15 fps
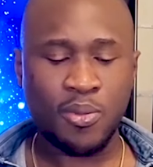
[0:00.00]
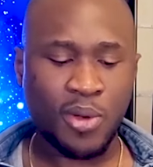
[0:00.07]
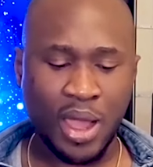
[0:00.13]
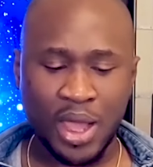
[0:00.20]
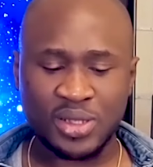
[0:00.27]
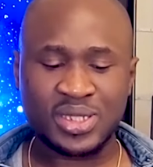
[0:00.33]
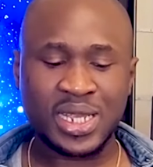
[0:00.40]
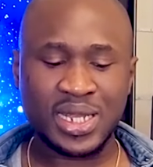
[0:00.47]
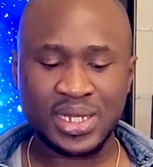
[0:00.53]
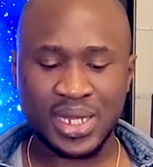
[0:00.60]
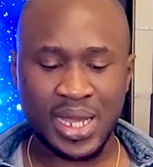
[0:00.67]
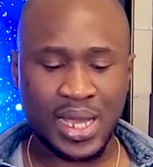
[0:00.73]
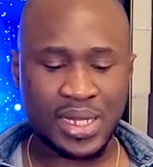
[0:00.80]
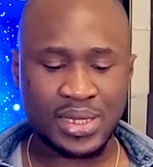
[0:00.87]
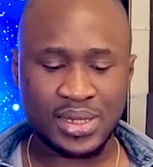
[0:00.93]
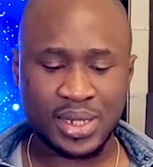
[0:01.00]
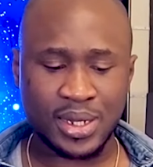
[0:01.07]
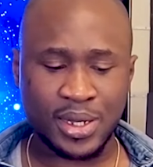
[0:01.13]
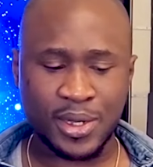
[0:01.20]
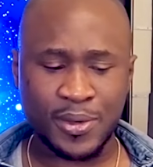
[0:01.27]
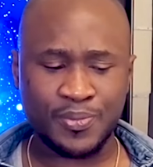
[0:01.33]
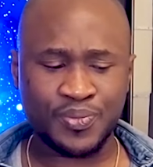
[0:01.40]
Outside that,
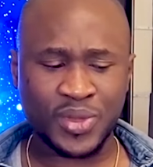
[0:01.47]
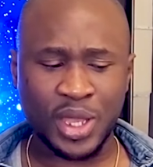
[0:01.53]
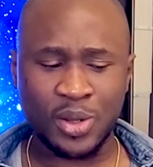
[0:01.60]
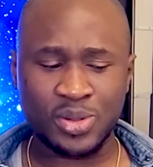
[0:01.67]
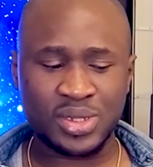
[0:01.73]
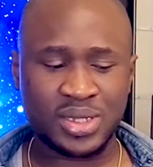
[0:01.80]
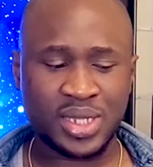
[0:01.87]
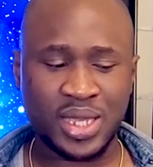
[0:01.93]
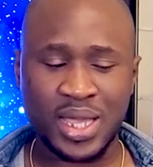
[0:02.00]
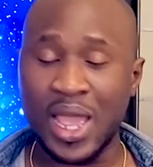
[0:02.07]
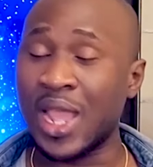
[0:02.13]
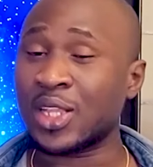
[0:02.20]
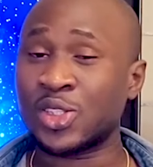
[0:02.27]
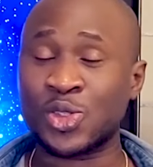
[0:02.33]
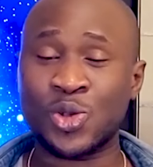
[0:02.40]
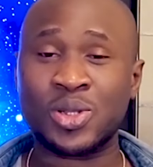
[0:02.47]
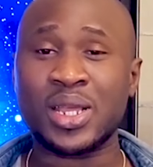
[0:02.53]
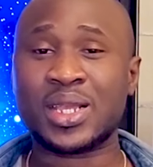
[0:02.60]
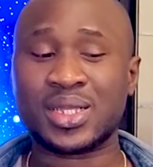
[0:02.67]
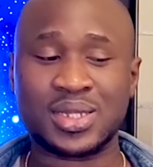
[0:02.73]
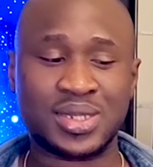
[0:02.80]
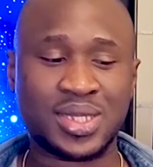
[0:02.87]
I would say I don't
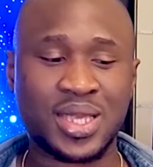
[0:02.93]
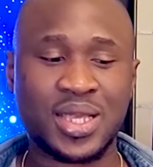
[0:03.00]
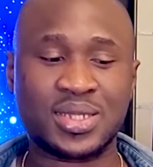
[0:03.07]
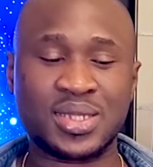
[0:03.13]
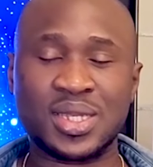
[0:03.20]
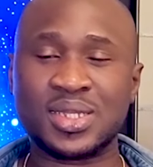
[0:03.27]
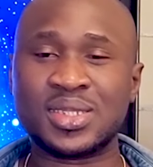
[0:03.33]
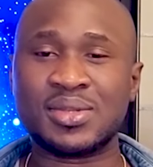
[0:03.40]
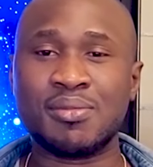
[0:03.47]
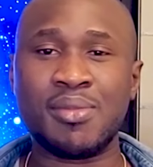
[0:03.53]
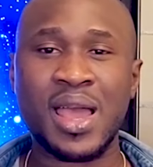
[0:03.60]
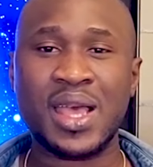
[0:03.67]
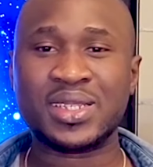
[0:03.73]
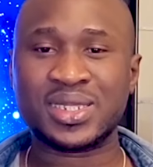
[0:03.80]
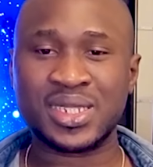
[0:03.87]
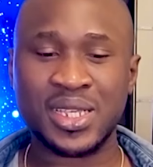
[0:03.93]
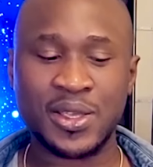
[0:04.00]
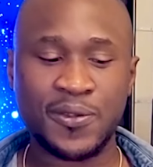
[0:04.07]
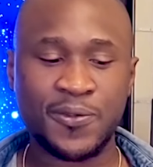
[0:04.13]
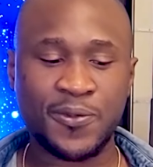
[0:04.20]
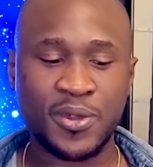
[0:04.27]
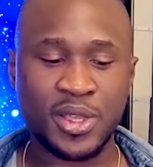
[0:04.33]
like this case. It's
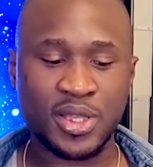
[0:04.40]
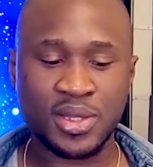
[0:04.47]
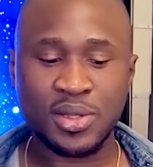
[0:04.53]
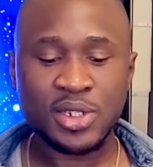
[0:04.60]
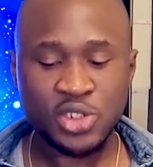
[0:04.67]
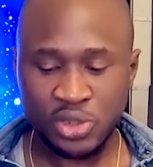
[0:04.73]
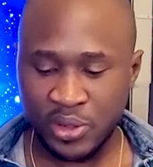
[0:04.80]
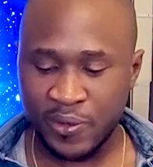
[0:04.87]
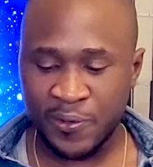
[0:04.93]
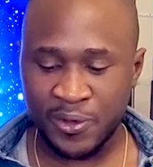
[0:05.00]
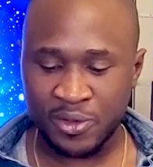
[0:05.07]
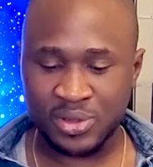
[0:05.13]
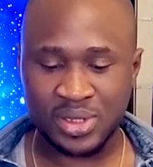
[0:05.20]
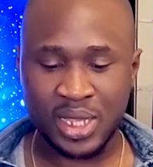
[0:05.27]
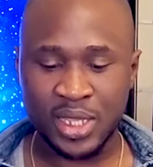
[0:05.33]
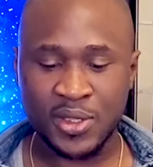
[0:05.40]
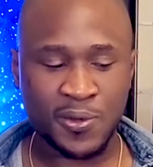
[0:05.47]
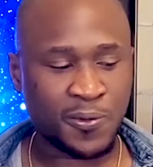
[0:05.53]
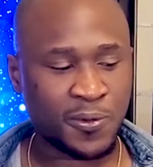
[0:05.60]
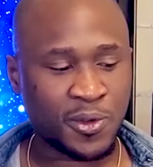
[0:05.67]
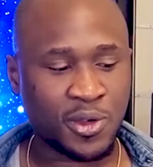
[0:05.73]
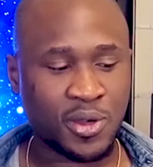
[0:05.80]
massive. It literally feels like
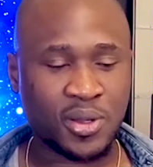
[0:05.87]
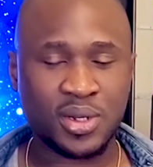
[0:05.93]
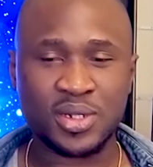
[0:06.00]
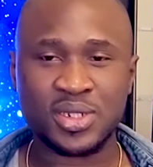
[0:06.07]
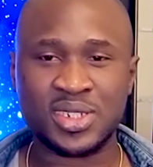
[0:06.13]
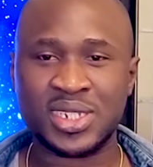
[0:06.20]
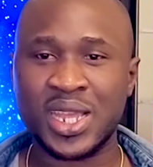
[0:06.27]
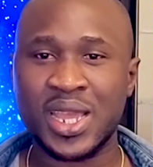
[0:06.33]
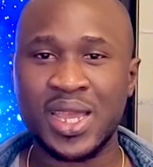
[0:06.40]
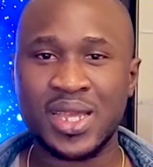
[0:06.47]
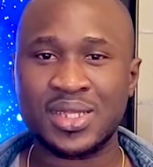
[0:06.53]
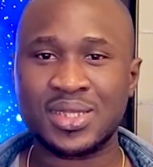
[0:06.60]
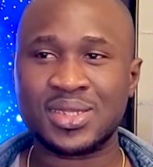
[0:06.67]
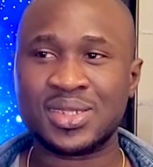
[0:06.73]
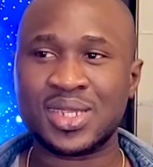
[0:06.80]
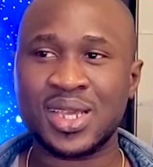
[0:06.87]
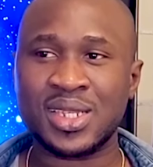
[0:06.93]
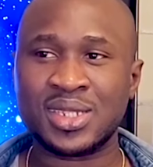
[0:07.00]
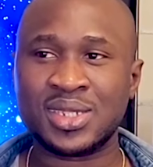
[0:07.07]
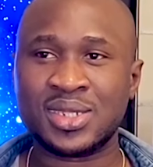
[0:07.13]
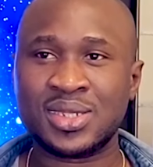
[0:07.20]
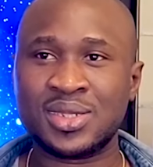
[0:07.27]
you've got a giant
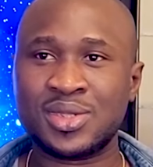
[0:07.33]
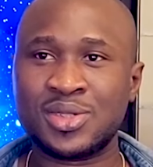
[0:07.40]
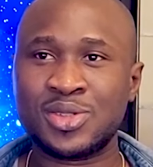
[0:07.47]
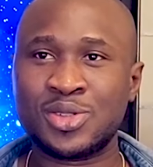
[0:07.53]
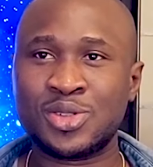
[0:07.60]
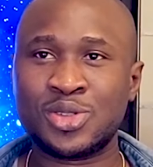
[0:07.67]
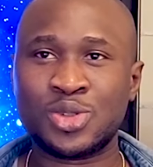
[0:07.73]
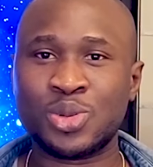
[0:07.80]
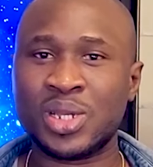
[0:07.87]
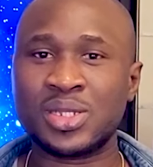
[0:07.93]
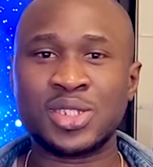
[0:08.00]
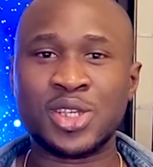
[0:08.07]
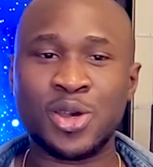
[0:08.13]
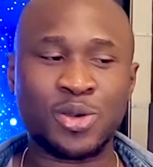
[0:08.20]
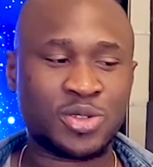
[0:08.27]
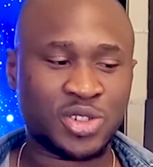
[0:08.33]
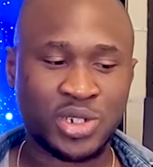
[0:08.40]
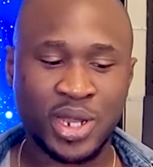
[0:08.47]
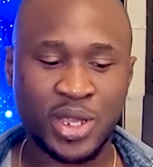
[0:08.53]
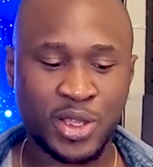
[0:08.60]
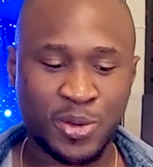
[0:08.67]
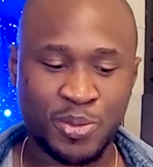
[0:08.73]
S20 Ultra
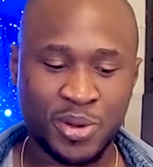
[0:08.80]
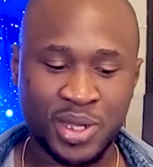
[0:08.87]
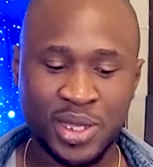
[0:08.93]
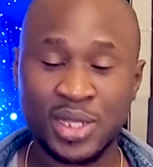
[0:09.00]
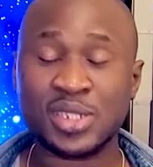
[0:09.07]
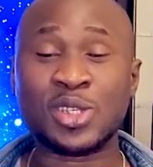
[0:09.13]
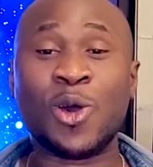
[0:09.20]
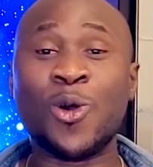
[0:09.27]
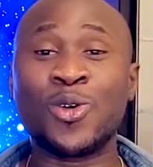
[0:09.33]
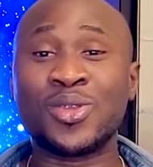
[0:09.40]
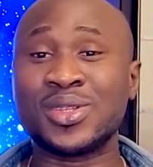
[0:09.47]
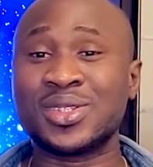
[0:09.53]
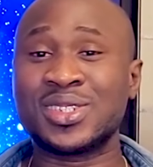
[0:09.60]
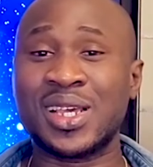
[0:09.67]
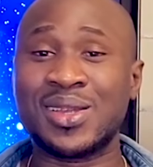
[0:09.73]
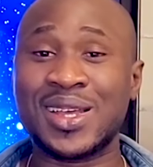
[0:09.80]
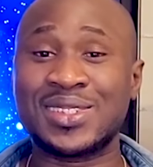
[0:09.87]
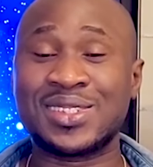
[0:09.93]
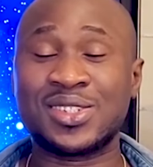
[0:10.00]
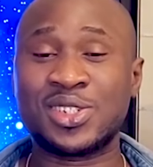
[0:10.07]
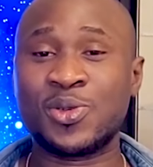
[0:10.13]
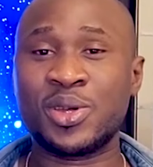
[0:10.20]
in your pockets all the time. That's
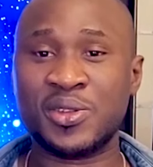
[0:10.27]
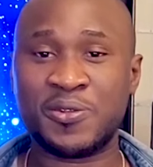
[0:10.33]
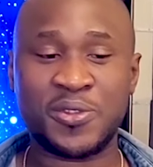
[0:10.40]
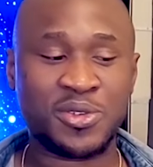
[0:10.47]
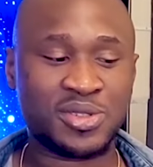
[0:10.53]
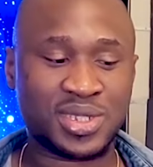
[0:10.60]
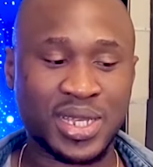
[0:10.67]
literally what it feels